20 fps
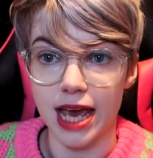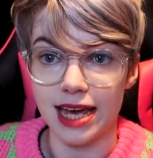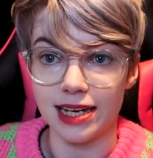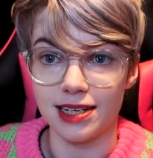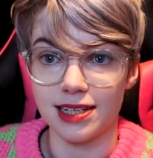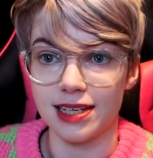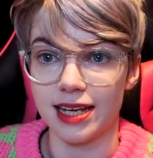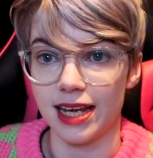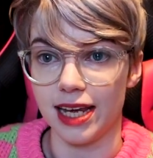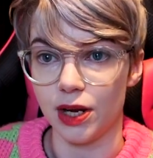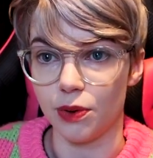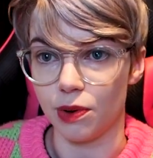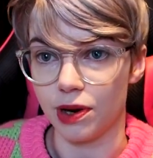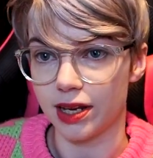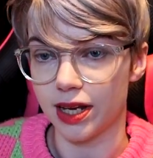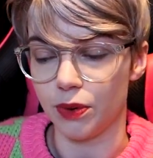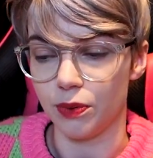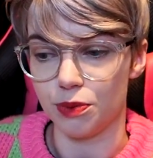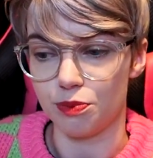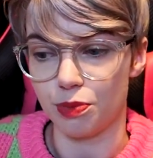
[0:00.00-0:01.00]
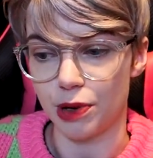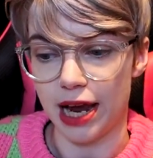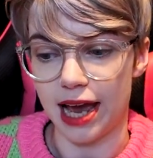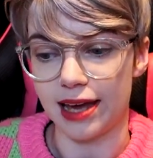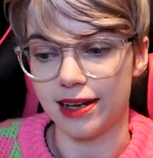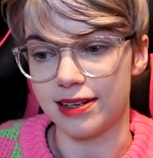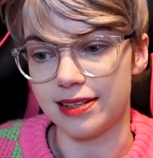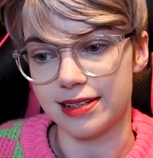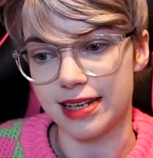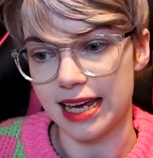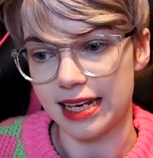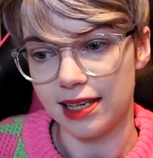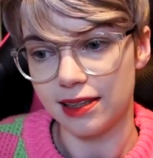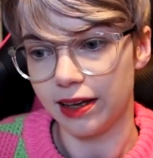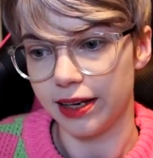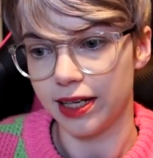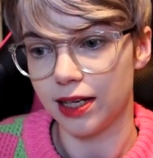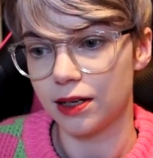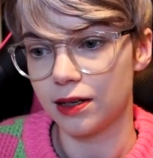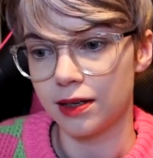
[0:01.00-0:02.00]
editing working with brands any
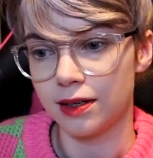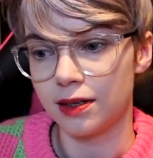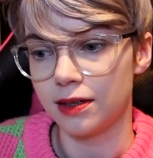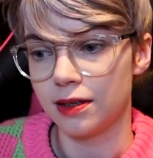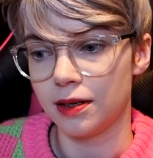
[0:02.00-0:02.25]
like